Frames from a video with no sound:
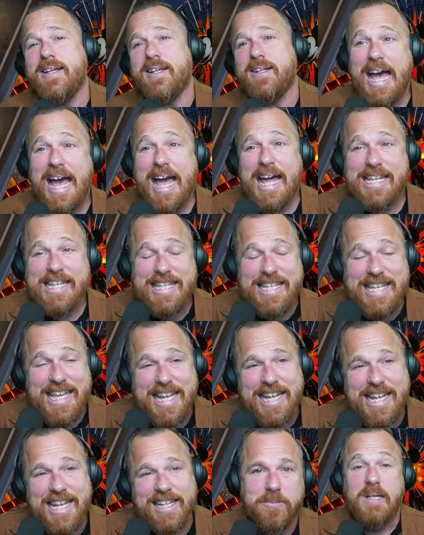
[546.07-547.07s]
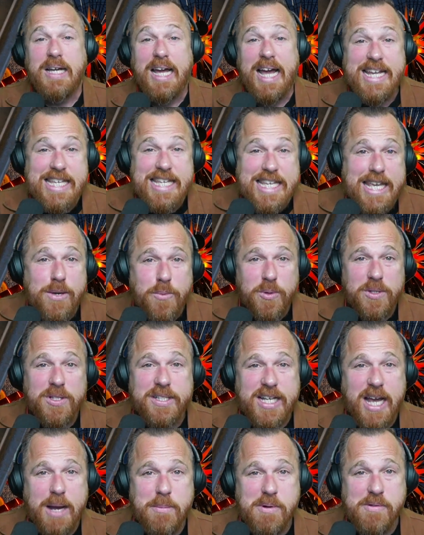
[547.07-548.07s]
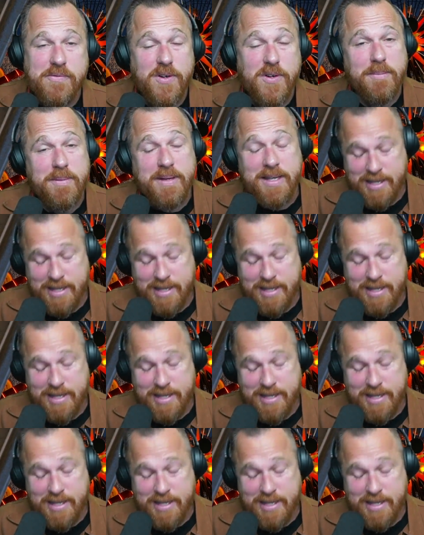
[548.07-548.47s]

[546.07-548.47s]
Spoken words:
I get it. I get where they're coming from.